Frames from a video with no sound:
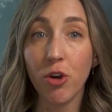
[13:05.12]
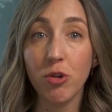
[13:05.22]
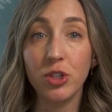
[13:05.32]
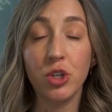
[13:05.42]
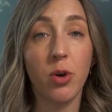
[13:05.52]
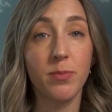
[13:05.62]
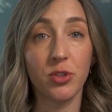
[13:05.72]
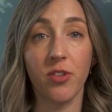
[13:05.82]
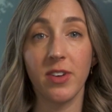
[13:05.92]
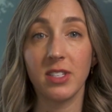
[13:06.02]
go to
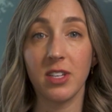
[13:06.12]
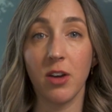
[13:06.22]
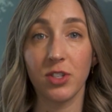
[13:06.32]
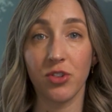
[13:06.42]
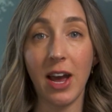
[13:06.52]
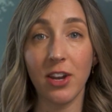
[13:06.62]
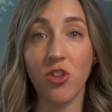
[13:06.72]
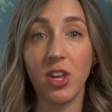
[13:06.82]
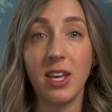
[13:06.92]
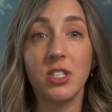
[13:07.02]
observing self
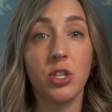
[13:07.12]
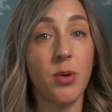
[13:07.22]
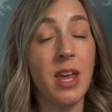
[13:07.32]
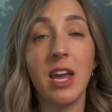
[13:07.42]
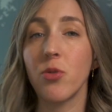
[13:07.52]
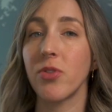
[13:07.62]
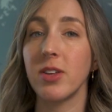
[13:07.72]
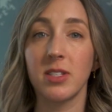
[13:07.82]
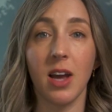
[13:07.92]
strategy is to engage with the